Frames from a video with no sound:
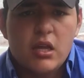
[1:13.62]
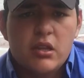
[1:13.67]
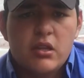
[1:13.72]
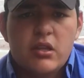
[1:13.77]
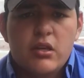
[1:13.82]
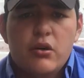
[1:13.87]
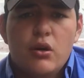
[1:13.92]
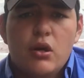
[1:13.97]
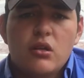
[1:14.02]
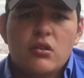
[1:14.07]

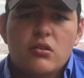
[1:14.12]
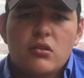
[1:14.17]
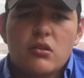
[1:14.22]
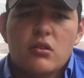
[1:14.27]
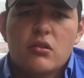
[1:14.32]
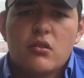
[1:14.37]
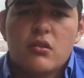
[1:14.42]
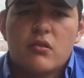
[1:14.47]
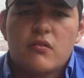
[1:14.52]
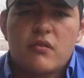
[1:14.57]
There are
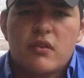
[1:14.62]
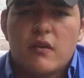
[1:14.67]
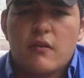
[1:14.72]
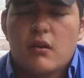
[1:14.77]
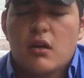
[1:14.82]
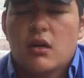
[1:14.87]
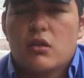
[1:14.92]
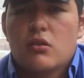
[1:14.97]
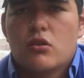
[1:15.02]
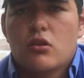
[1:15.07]

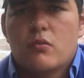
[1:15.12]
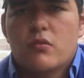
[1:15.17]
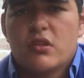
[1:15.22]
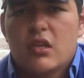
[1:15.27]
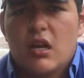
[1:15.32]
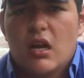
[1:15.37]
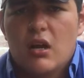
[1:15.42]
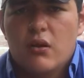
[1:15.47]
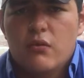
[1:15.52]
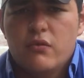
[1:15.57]
several common
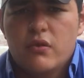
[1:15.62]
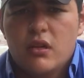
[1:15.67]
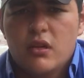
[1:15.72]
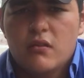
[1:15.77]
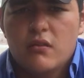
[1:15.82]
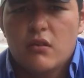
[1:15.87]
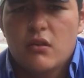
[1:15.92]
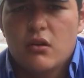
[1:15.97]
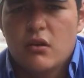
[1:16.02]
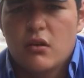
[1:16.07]

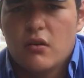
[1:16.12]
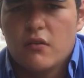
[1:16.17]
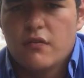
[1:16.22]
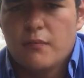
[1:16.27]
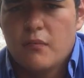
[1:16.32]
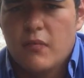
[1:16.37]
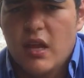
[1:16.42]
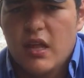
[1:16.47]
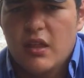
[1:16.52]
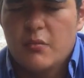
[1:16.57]
causes of
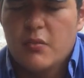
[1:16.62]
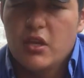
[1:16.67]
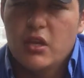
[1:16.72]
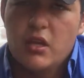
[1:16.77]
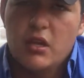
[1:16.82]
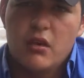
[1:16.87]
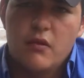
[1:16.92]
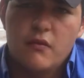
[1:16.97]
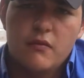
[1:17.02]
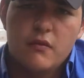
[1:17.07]
bad
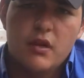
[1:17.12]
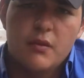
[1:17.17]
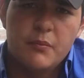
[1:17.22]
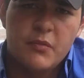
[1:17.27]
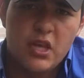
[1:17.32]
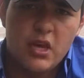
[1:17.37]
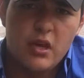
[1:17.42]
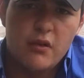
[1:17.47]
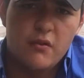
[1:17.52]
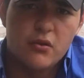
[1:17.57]

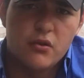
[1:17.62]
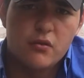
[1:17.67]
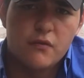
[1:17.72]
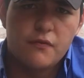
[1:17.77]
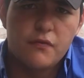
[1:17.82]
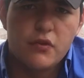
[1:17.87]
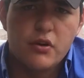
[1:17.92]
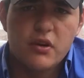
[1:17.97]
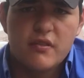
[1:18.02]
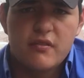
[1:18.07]
behavior.
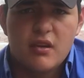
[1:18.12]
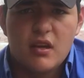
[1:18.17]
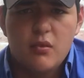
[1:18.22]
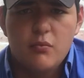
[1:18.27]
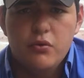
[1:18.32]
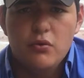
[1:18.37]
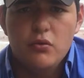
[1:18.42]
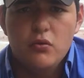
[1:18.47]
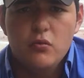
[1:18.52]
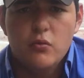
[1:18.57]
For
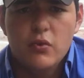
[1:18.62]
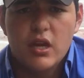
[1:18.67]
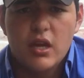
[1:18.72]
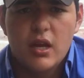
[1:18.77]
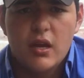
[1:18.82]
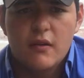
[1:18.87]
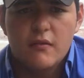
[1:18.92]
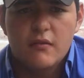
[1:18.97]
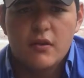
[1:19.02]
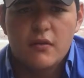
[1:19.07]
example, we
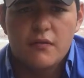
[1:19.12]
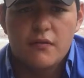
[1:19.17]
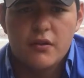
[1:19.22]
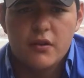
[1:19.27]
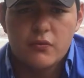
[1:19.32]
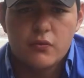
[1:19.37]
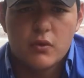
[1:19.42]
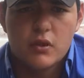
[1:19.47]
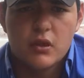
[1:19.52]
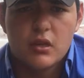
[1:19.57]
have the
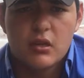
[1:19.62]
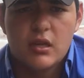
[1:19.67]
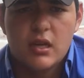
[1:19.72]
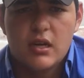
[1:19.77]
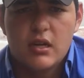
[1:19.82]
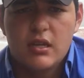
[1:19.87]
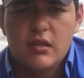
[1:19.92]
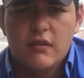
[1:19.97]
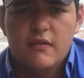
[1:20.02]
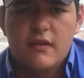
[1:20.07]
first one,
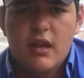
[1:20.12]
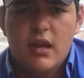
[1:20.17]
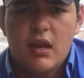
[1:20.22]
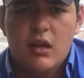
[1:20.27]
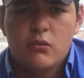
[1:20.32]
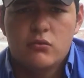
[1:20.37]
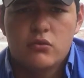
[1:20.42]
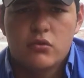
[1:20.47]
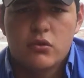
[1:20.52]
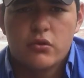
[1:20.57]
that is the
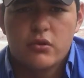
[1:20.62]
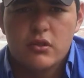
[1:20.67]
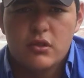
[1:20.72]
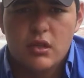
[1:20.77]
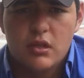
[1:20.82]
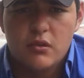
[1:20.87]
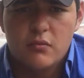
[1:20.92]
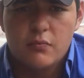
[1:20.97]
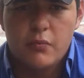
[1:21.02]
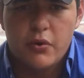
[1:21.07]

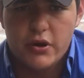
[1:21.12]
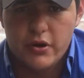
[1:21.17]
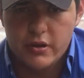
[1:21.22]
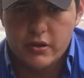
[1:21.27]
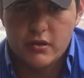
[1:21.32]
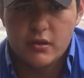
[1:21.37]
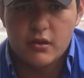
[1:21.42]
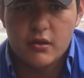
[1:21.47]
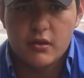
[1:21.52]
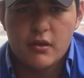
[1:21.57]
authoritarian
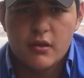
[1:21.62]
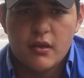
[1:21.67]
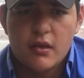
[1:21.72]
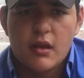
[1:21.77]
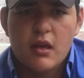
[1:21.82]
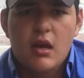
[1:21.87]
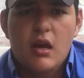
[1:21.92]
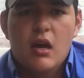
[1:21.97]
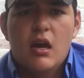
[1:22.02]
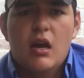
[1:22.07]
parenting.
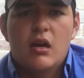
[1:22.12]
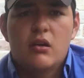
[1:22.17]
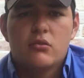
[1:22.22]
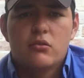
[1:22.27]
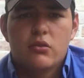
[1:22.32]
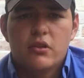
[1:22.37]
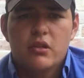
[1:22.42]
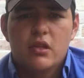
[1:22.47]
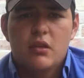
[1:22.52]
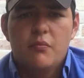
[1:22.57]

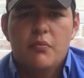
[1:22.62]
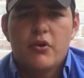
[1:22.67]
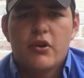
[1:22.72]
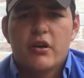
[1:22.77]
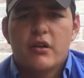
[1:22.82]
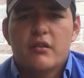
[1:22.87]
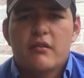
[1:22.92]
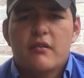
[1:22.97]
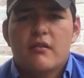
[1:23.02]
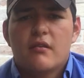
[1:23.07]
Authoritarian
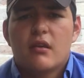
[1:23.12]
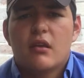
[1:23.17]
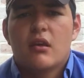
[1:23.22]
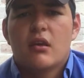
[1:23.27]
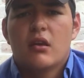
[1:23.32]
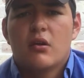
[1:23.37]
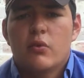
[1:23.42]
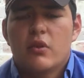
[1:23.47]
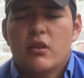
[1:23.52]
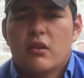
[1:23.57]
parents
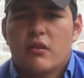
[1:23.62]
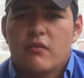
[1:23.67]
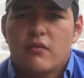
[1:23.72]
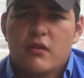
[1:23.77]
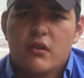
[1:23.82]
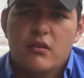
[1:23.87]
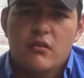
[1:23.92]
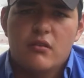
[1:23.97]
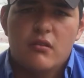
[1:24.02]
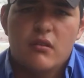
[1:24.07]

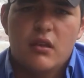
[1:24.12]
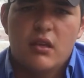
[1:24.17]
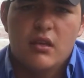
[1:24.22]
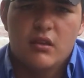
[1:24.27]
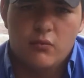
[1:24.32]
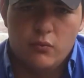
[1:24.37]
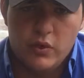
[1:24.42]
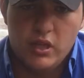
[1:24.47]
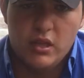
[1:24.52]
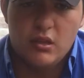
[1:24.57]

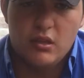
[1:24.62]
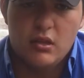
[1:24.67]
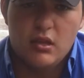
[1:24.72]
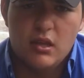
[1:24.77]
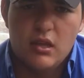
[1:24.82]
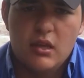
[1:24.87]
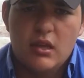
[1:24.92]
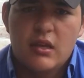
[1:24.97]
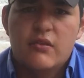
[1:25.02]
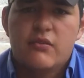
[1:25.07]
with
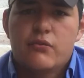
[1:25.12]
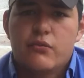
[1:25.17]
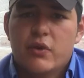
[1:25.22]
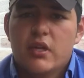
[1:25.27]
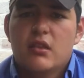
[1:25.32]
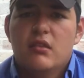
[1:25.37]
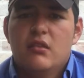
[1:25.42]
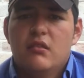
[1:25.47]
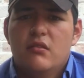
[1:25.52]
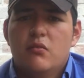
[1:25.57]

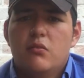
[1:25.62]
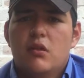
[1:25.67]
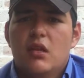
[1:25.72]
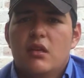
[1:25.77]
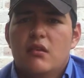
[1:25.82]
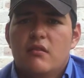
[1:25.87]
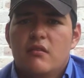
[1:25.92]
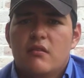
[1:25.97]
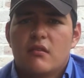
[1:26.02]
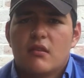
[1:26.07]
strict
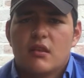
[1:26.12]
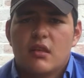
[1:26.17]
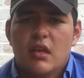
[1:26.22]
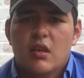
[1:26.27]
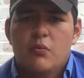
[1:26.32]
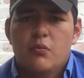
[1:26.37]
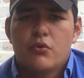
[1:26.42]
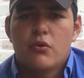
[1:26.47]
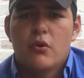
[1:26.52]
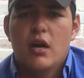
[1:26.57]
disciplines,
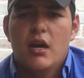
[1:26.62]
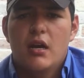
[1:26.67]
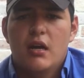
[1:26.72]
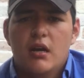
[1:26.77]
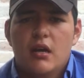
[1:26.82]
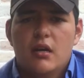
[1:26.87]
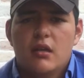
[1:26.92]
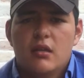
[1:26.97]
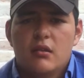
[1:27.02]
they provide